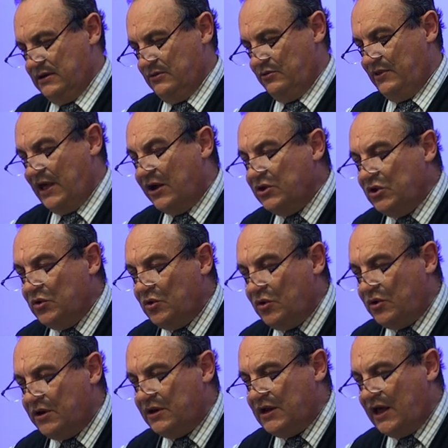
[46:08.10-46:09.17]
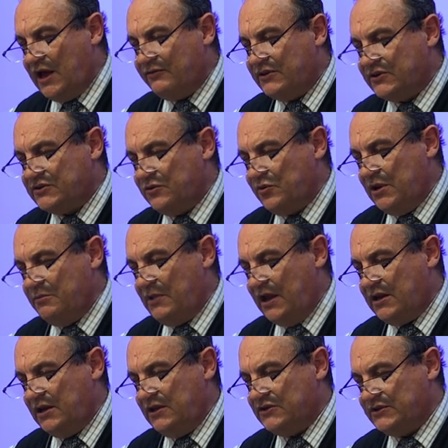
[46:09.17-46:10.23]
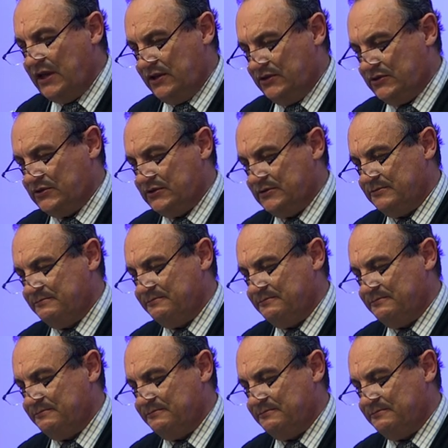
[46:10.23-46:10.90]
Without you, Lord, life doesn't really make any sense.